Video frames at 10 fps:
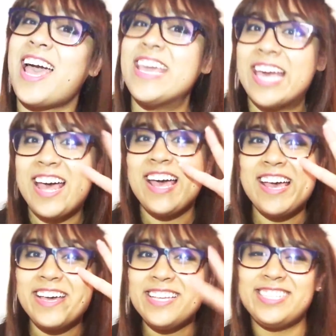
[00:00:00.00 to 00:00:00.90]

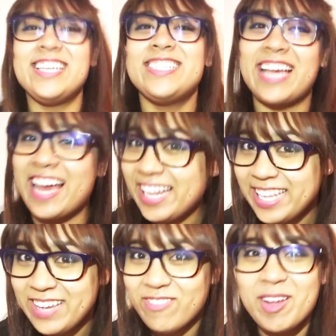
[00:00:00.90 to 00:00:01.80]
Hi guys, it's
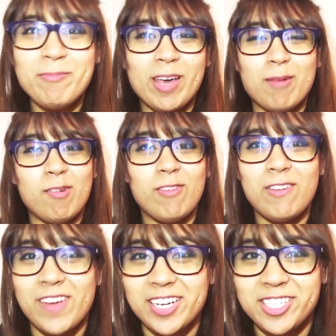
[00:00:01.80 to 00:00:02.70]
Ali from Cup of
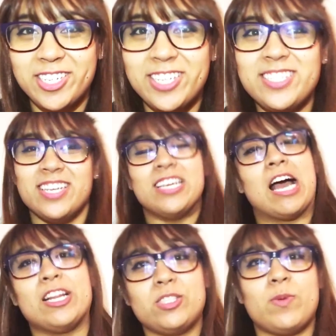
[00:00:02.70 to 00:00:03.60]
Adventures. I
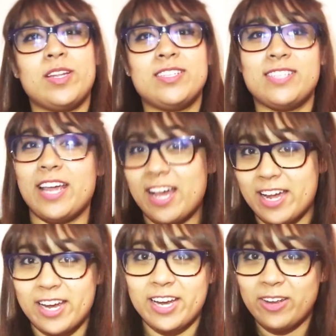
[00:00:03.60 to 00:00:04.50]
just want to say hi
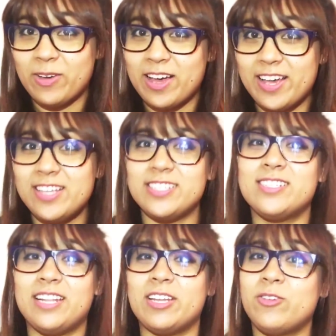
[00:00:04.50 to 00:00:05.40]
you guys and
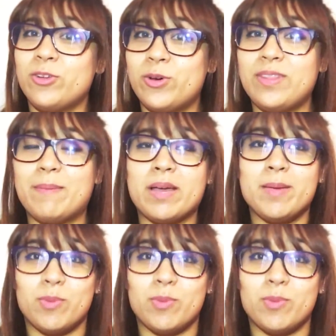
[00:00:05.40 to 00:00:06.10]
let you know that my